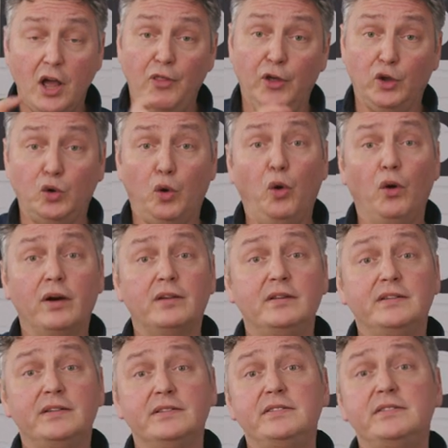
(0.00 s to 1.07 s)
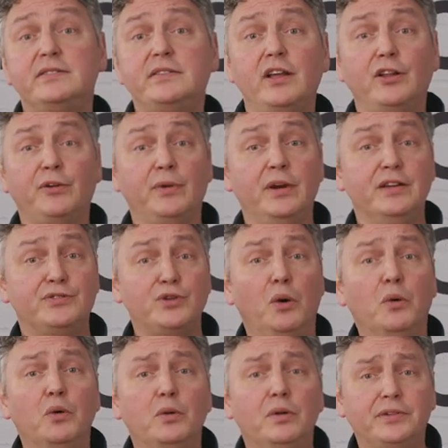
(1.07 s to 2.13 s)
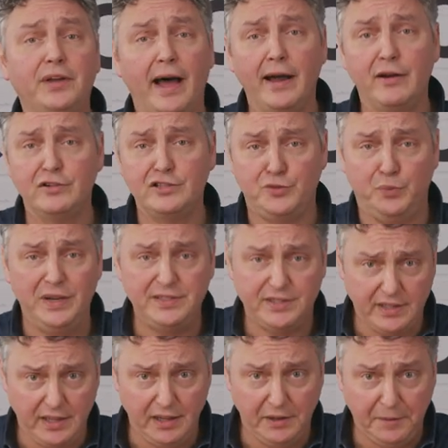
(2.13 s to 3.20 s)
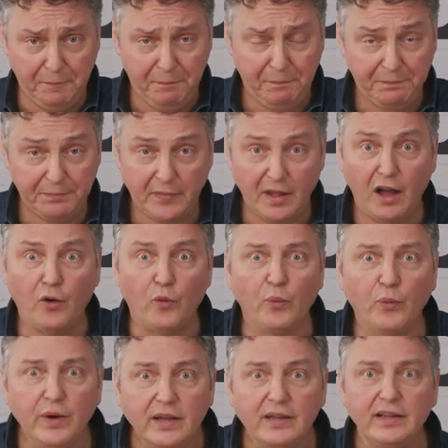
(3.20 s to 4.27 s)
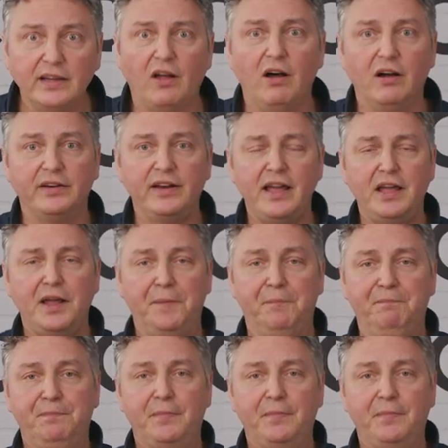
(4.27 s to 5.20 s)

the Cork Distillery's Old Irish Whiskey. A really long name.